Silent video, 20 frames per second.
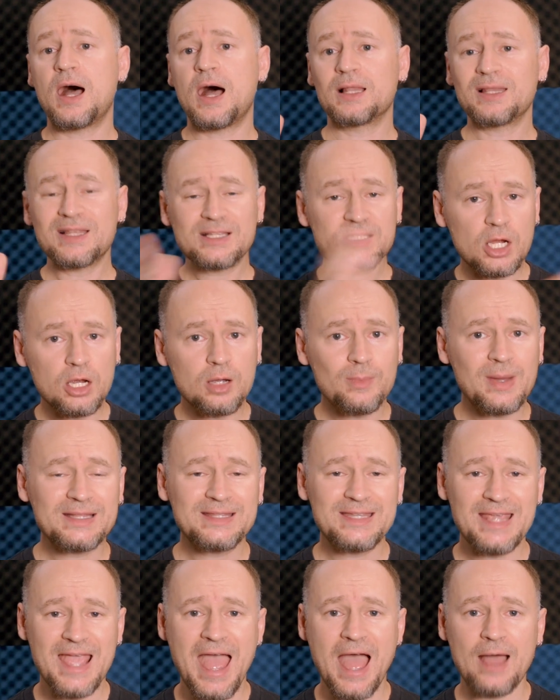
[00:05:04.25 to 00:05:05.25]
Let's talk about
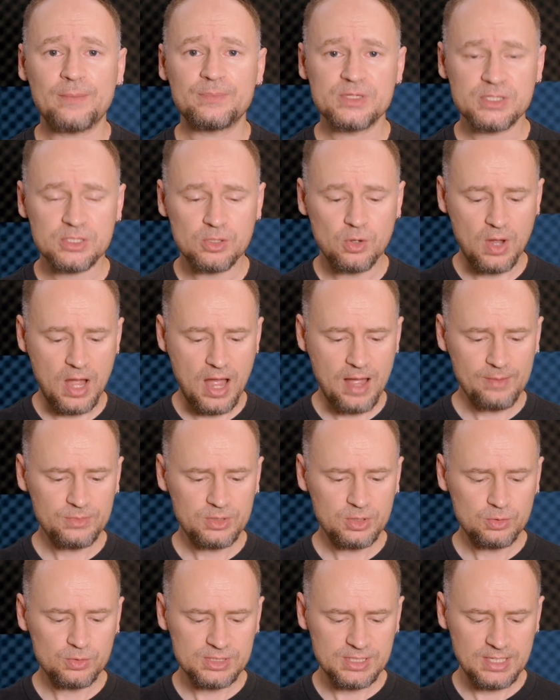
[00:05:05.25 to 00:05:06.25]
the app. So I'm
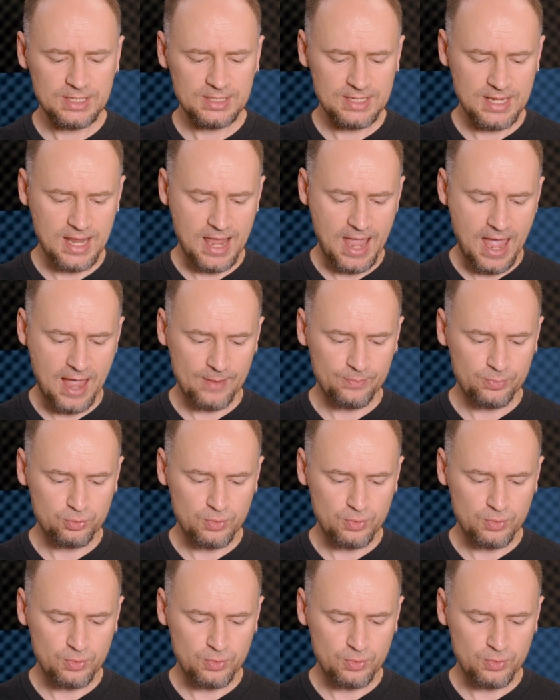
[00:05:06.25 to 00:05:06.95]
using the app